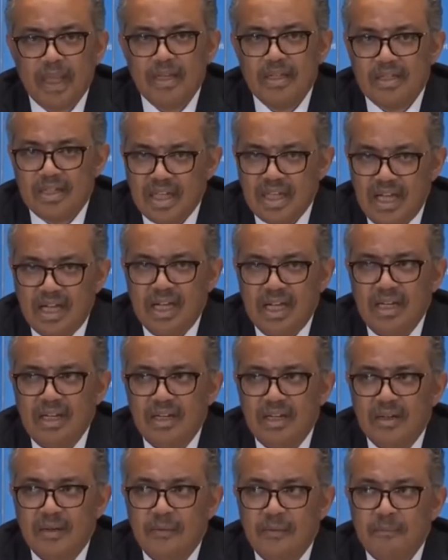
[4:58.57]

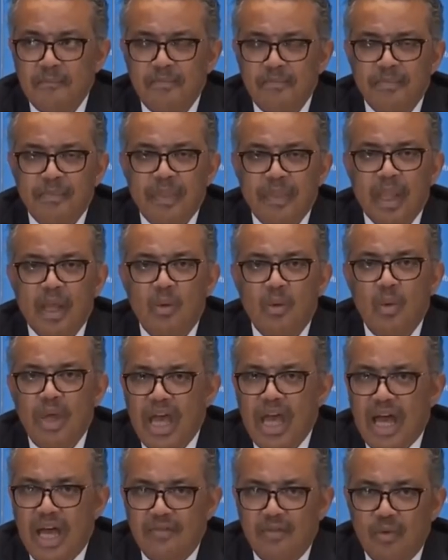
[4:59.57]
Second, We
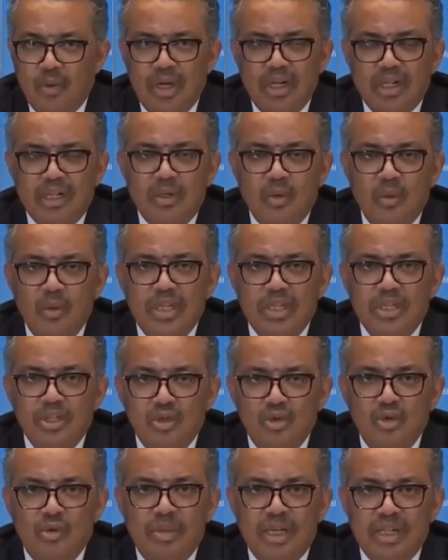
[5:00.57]
have worked with
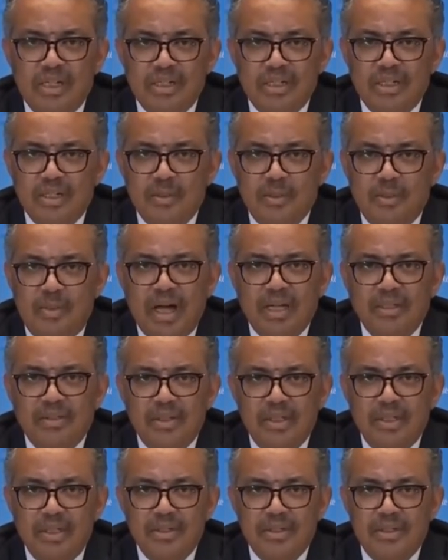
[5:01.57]
numerous
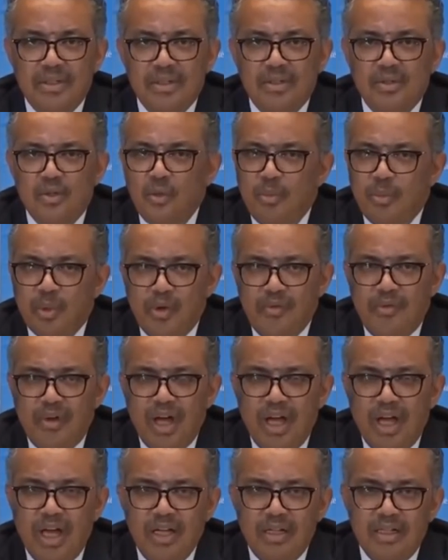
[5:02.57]
partners to
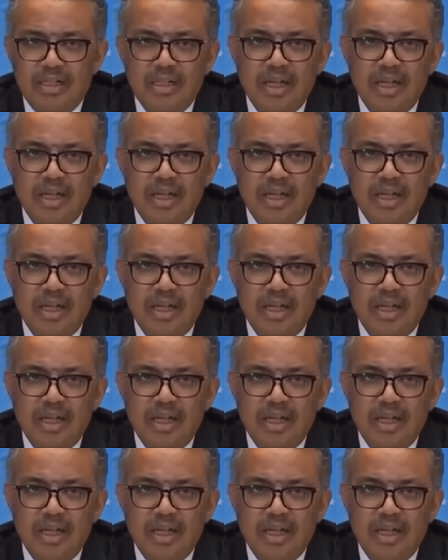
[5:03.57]
provide